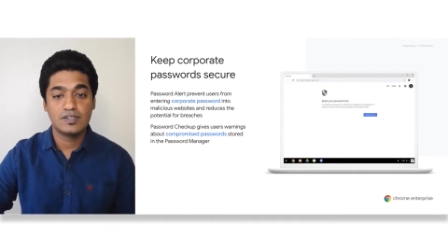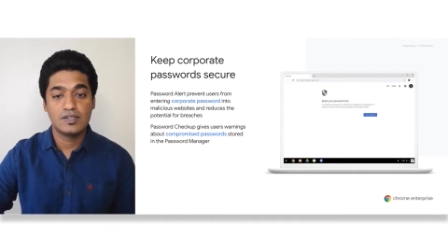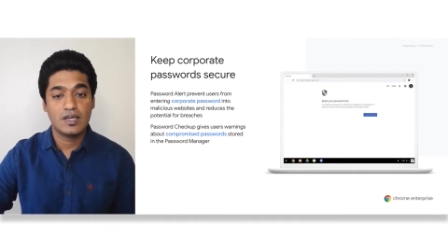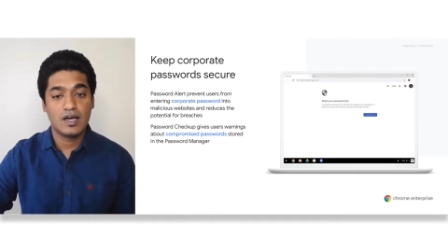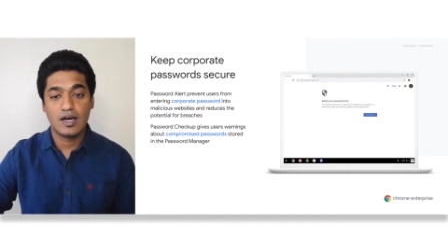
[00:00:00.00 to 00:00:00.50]

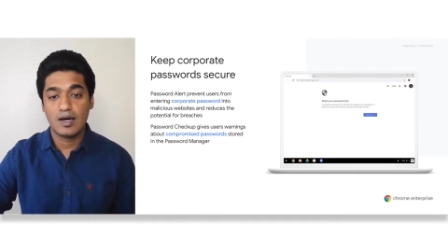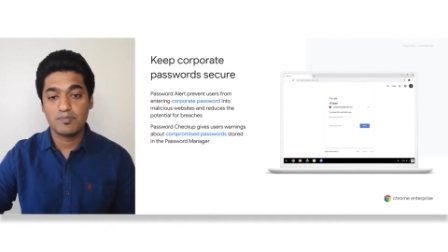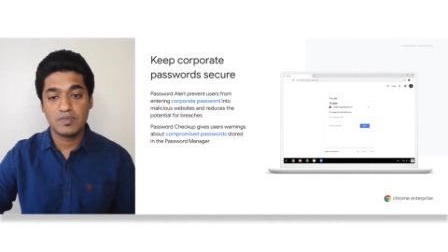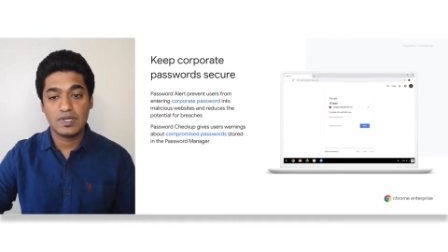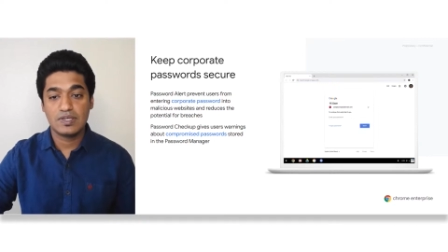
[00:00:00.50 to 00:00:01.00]
uh,
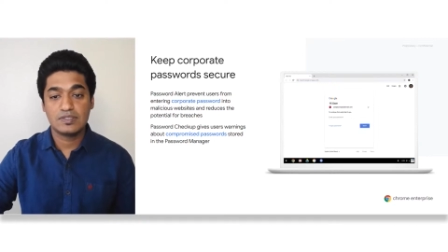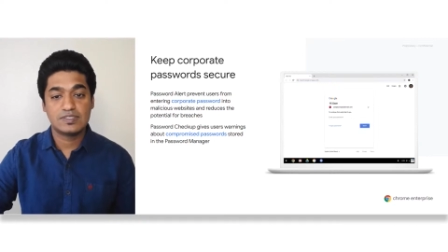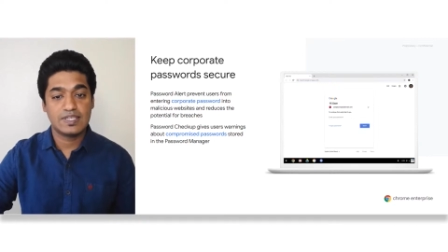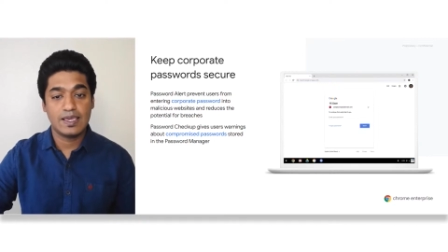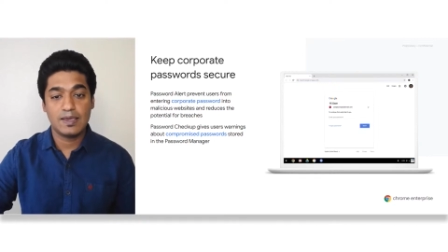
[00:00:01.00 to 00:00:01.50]

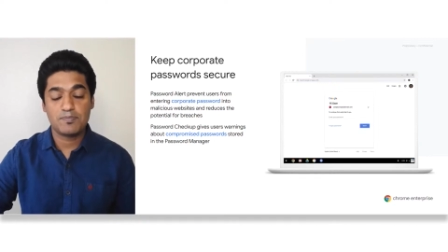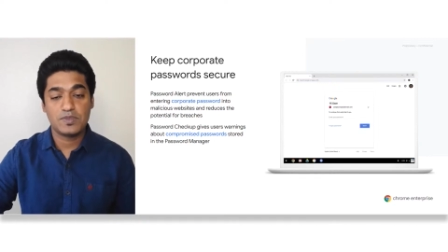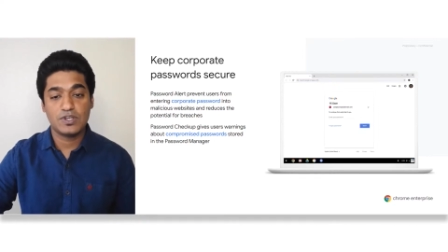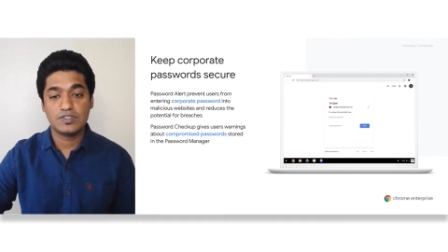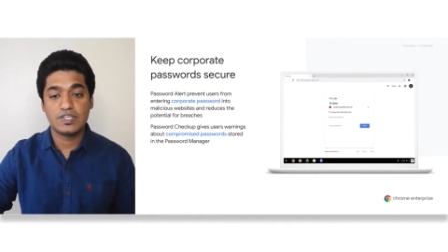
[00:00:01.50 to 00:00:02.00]
say, you
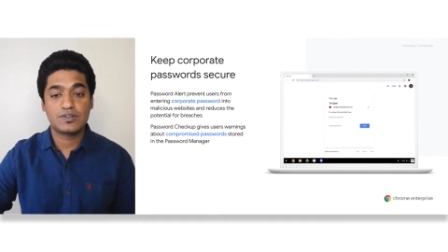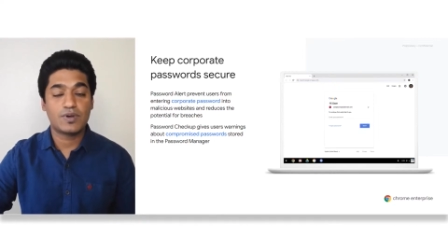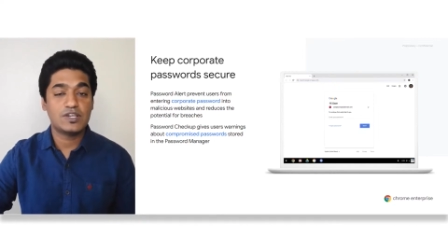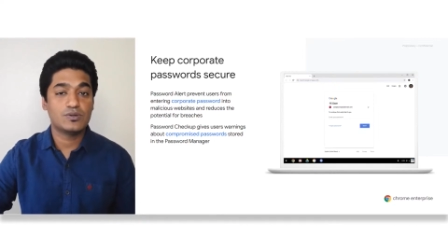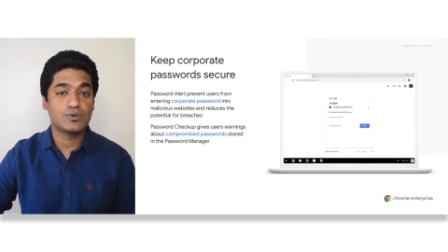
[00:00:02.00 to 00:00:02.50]
know, they try
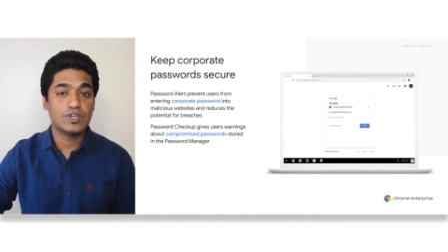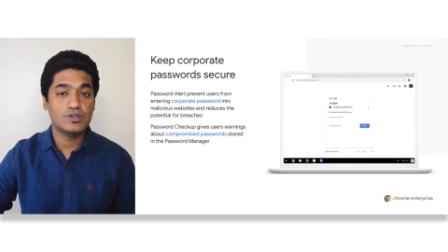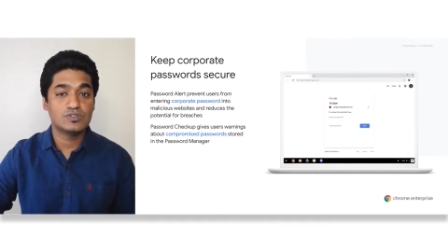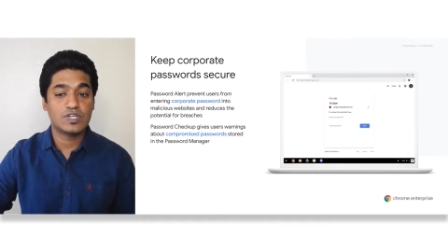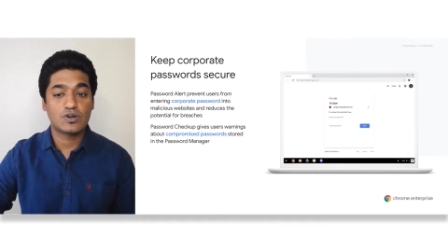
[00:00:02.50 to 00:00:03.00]
to
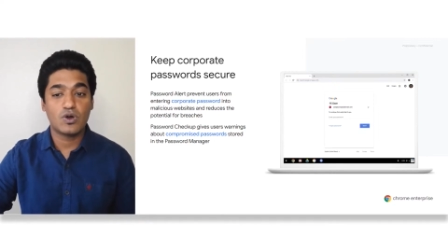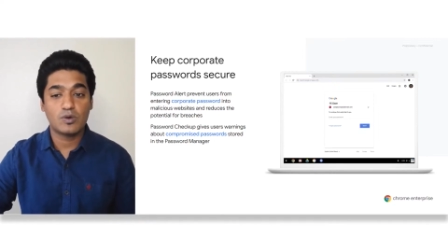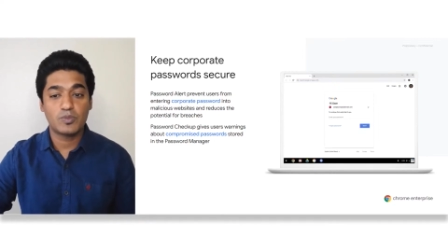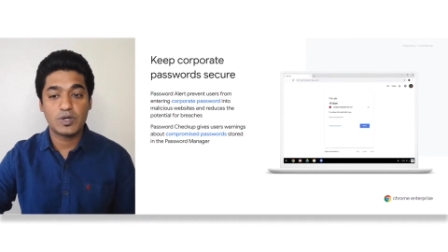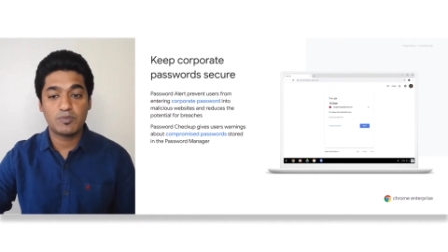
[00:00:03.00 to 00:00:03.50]
reuse their
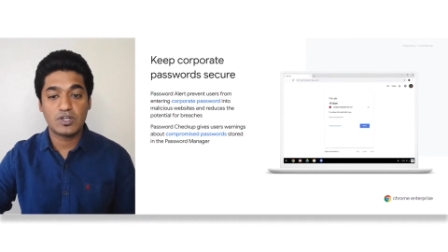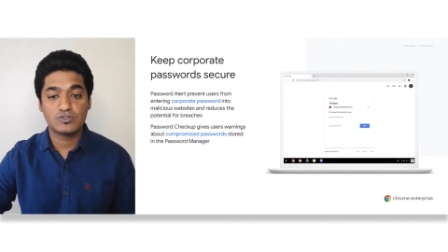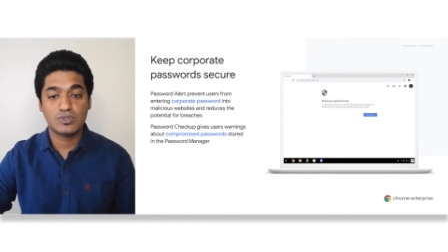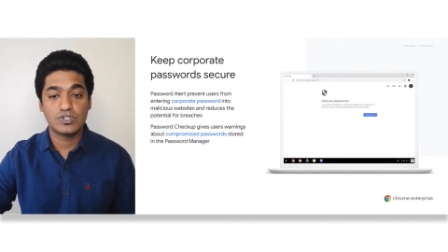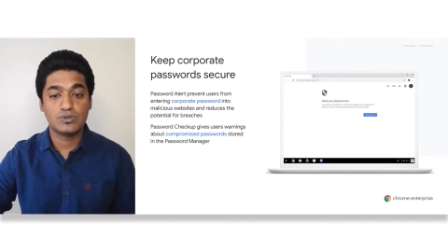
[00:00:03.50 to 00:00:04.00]
corporate
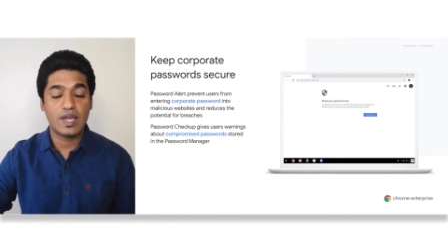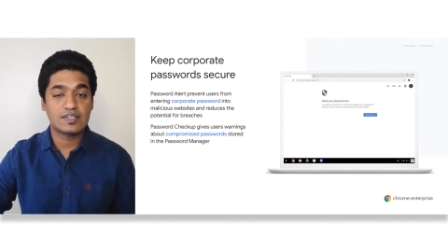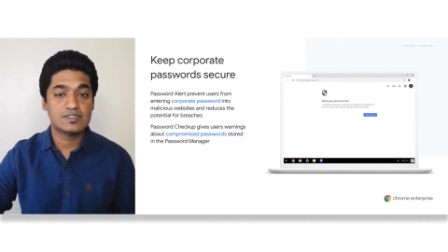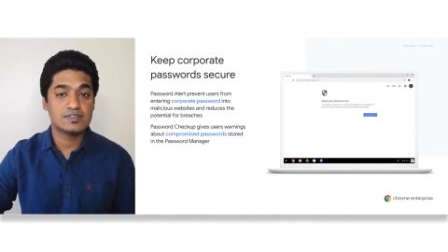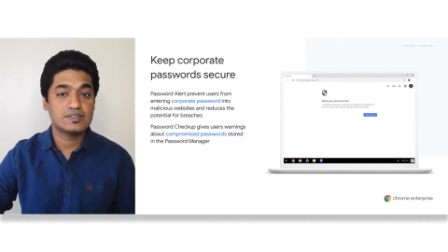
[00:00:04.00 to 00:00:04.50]
password to
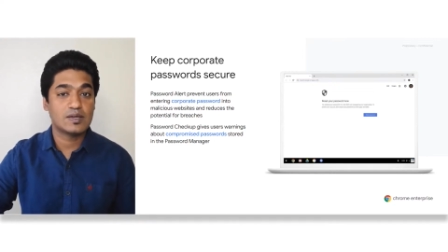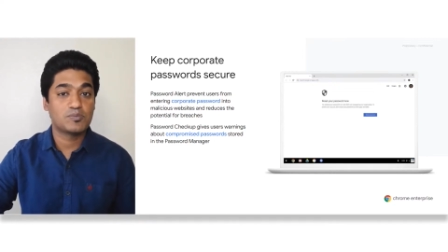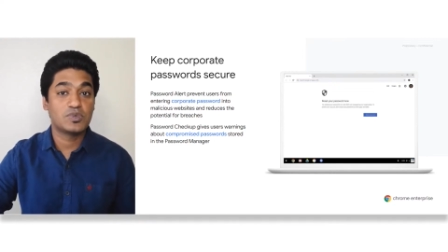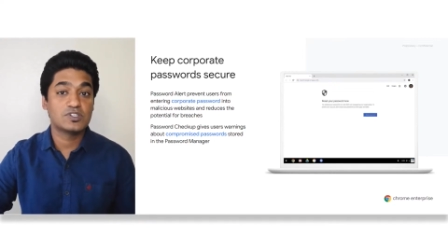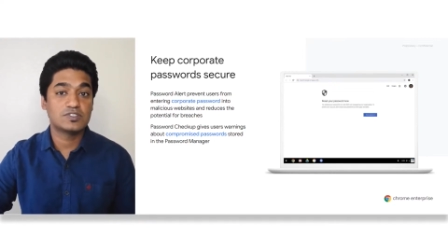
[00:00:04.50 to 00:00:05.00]
access their
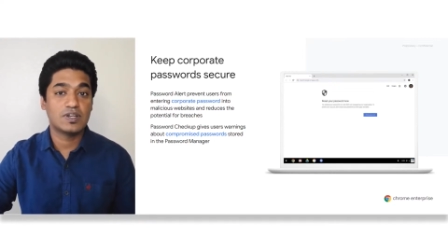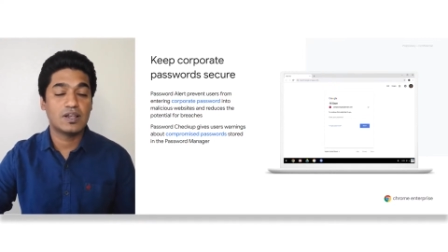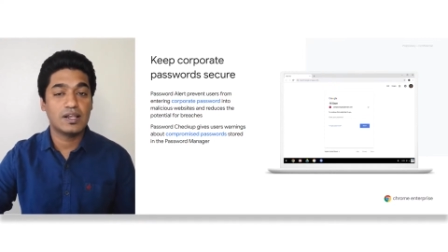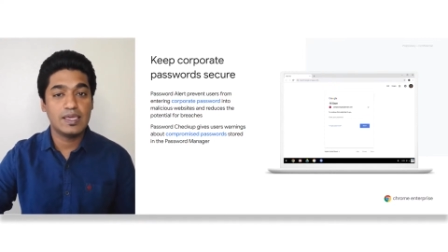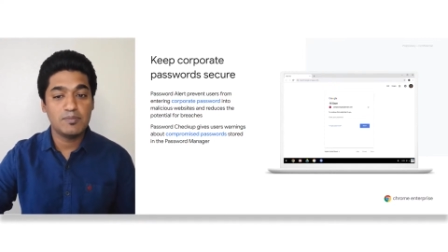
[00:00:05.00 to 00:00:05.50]
personal
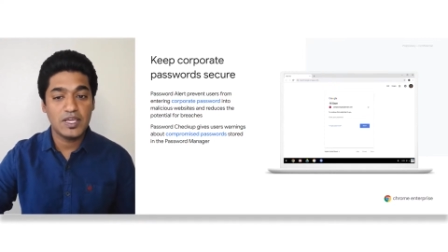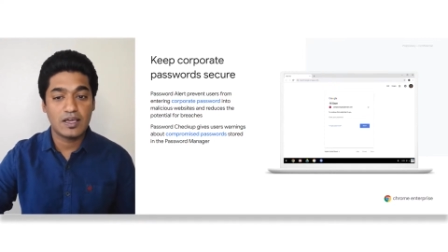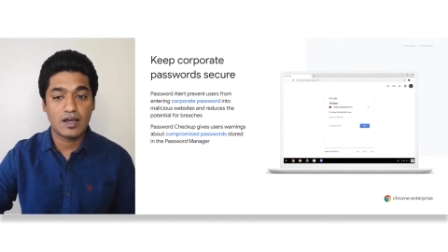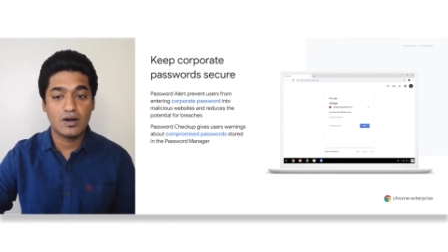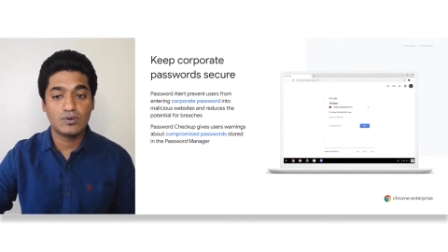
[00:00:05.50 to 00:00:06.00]
email
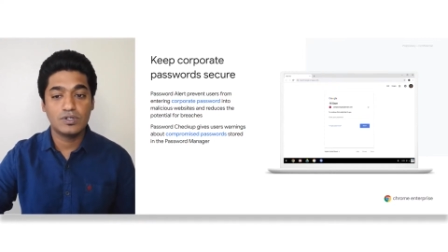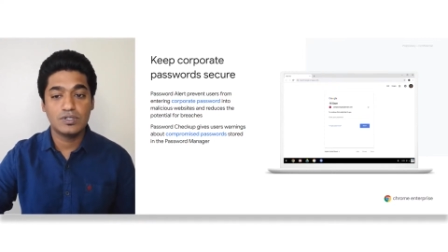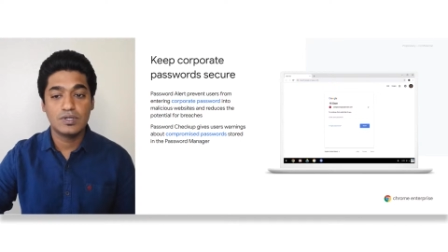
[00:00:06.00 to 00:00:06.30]
account,